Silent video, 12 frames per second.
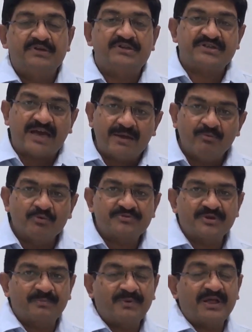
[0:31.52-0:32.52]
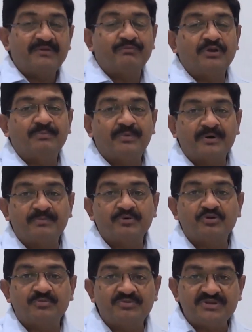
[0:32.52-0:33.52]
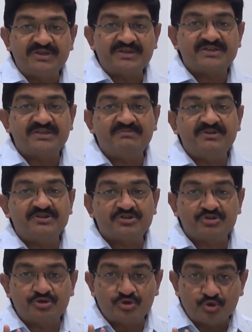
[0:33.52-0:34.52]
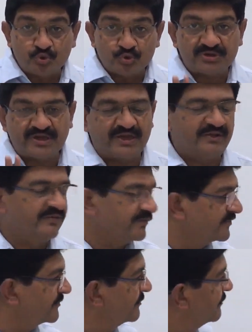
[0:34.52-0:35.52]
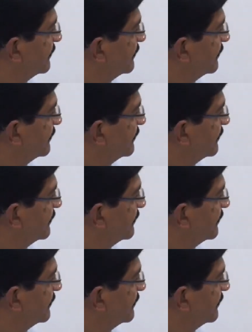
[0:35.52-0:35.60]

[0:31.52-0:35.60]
Time of supply for the purpose of GST means two things.